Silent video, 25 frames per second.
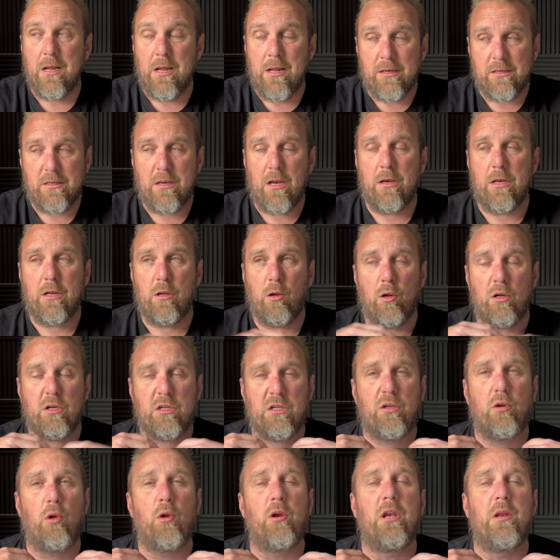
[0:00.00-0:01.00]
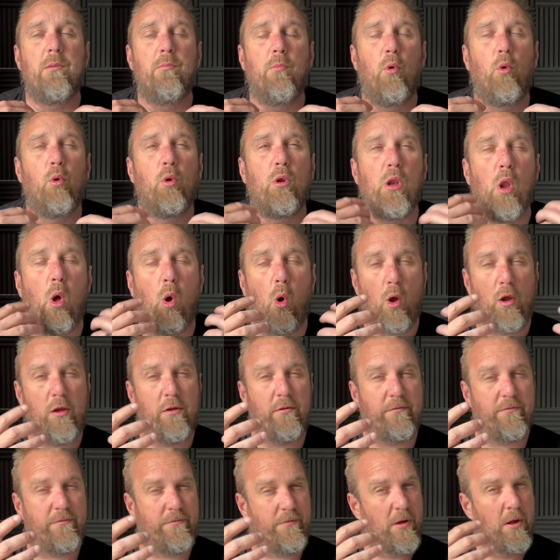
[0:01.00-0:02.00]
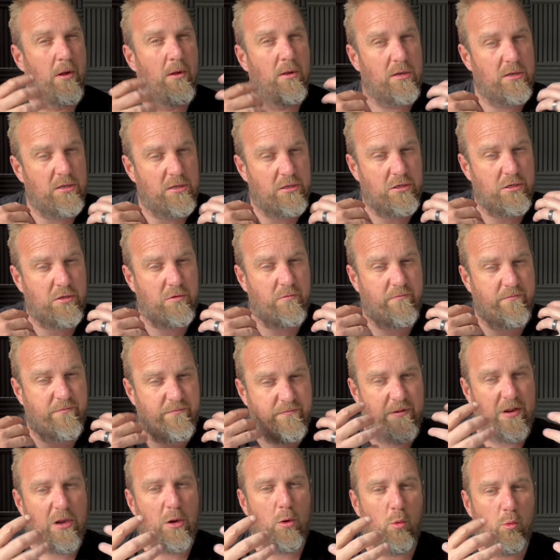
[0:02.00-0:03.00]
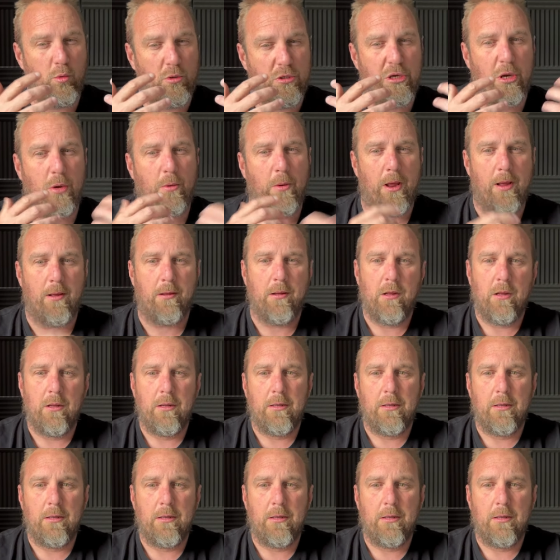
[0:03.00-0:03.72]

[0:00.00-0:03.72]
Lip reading: certainly got a slightly more live feel to it.